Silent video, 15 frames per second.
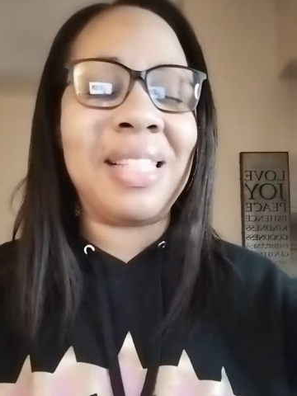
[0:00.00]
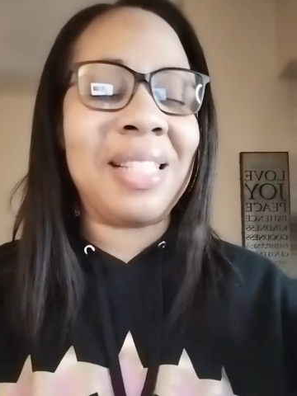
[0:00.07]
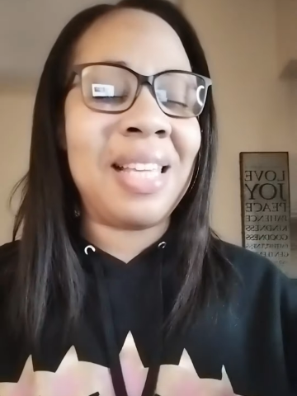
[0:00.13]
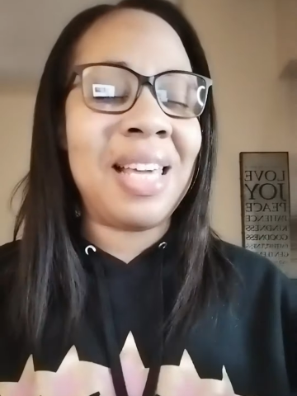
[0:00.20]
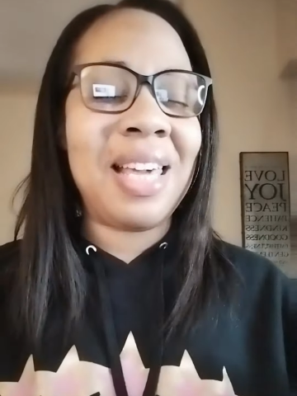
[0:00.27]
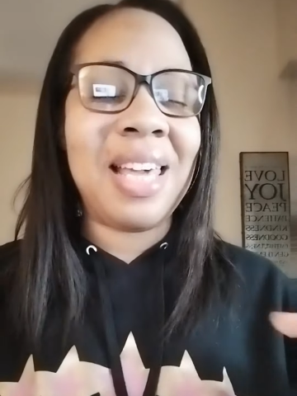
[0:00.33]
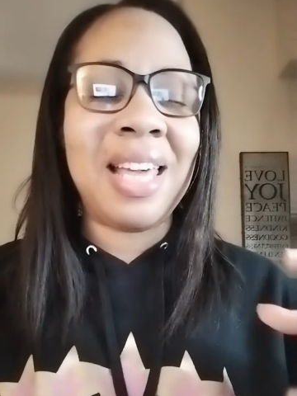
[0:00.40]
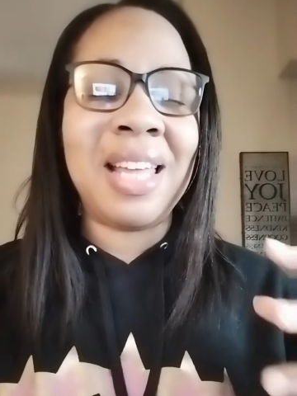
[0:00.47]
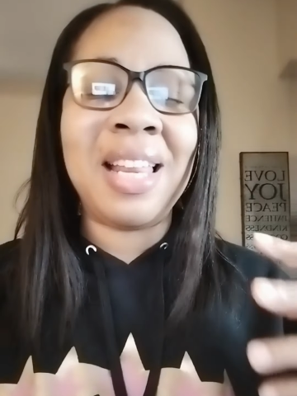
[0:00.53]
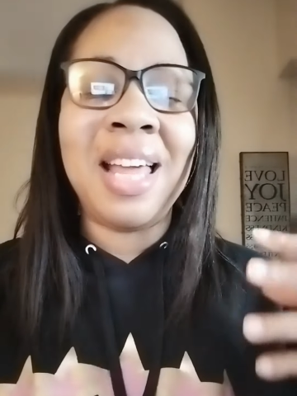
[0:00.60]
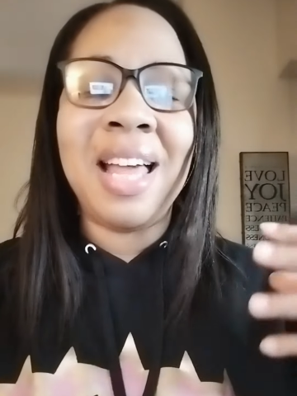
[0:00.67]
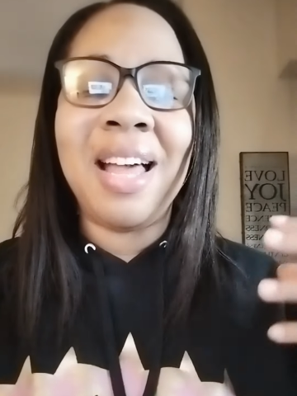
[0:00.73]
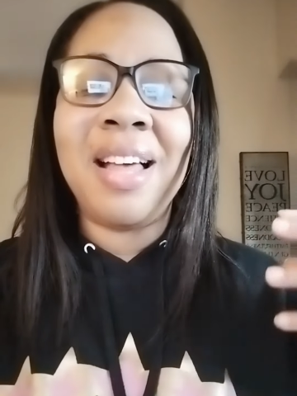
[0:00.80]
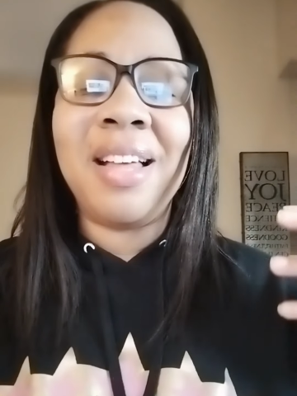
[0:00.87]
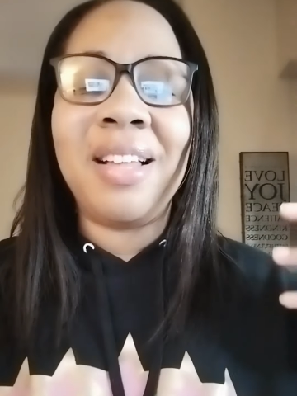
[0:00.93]
seeing,
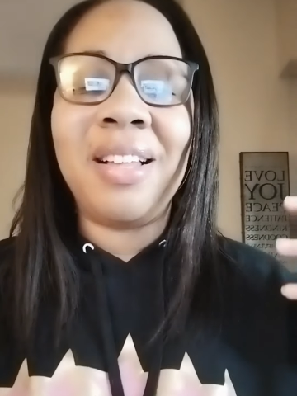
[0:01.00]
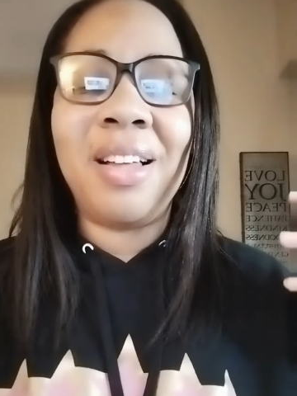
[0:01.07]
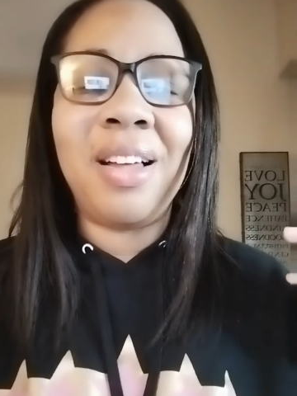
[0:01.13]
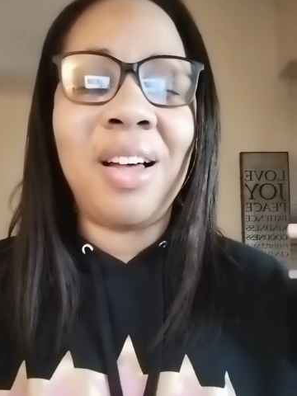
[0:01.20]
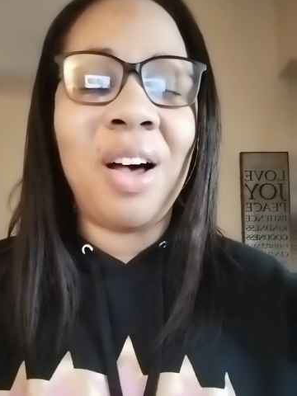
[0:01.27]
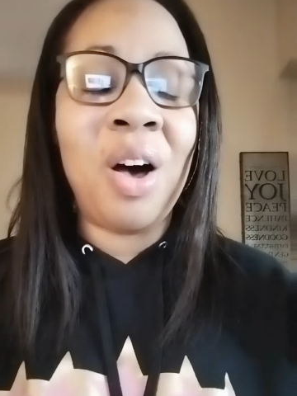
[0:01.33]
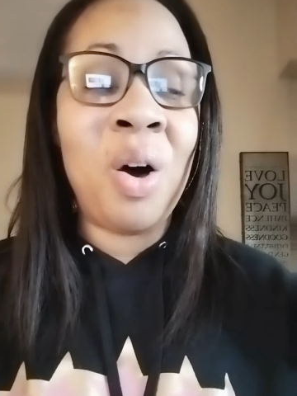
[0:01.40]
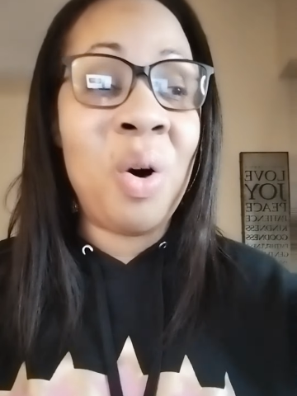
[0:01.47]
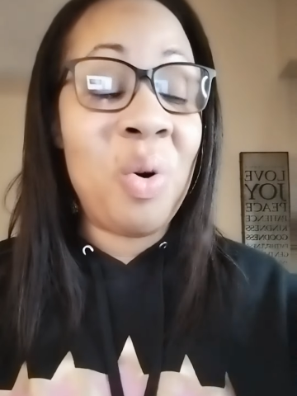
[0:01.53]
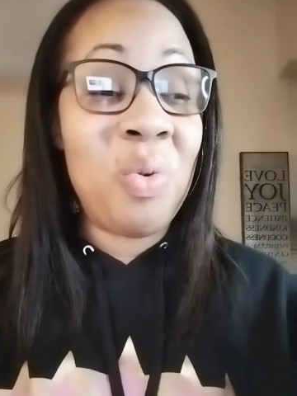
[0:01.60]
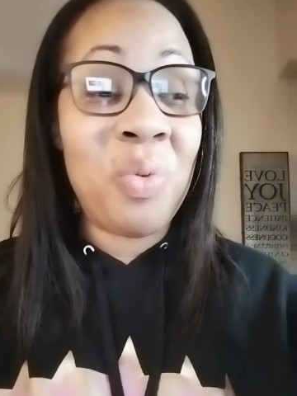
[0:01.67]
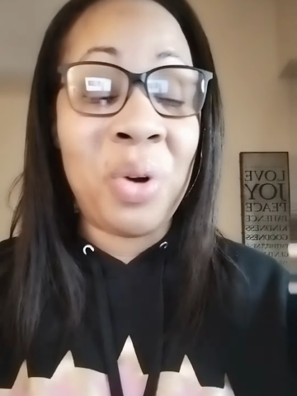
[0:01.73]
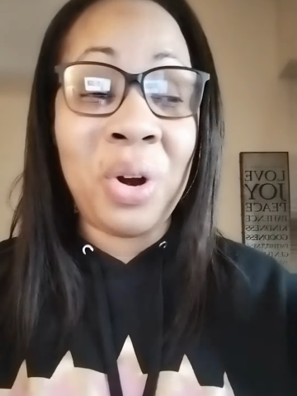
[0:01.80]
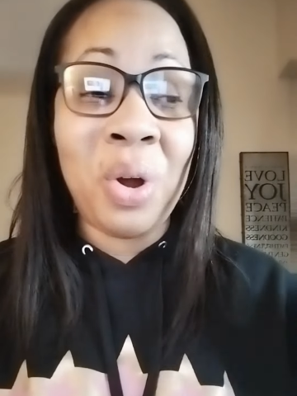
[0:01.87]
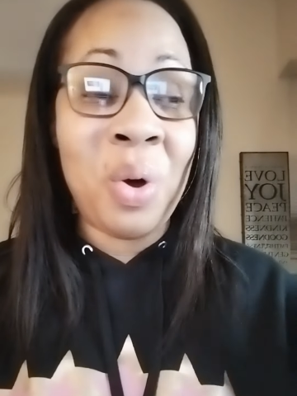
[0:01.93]

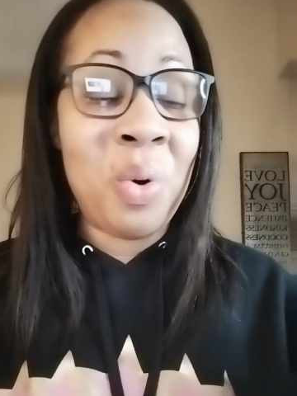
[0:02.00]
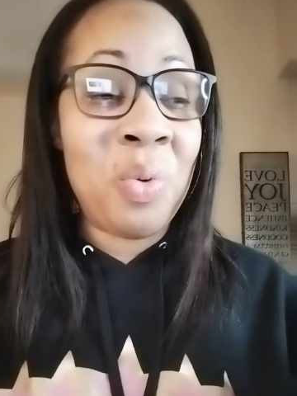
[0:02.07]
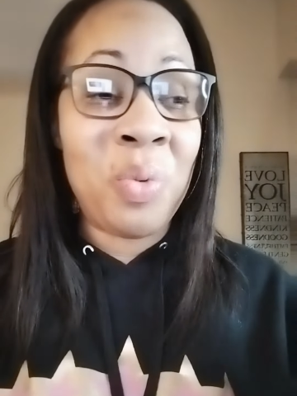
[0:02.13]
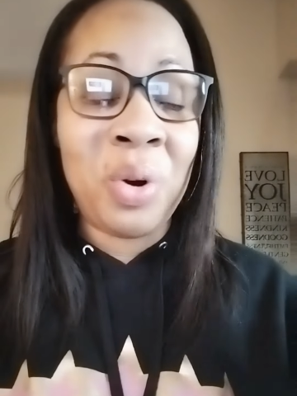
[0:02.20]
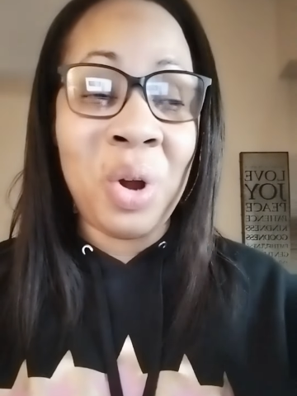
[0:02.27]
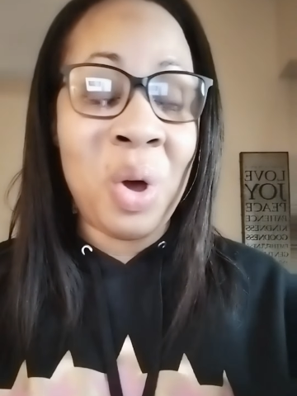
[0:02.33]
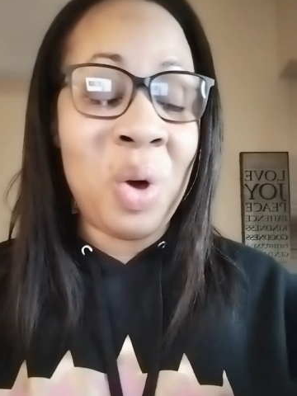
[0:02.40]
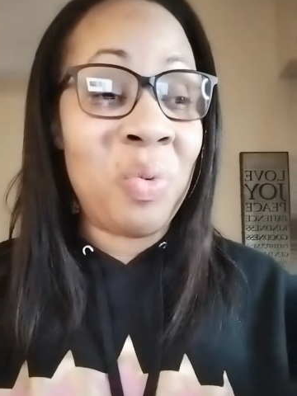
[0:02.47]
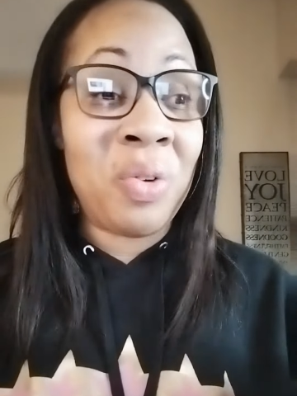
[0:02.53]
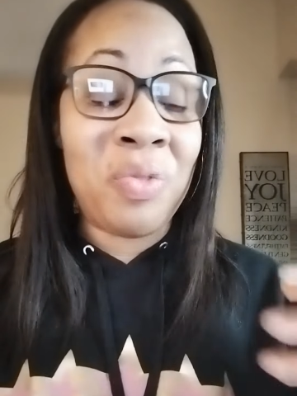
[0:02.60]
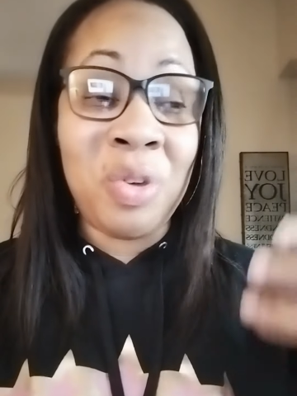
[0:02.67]
over and over and over.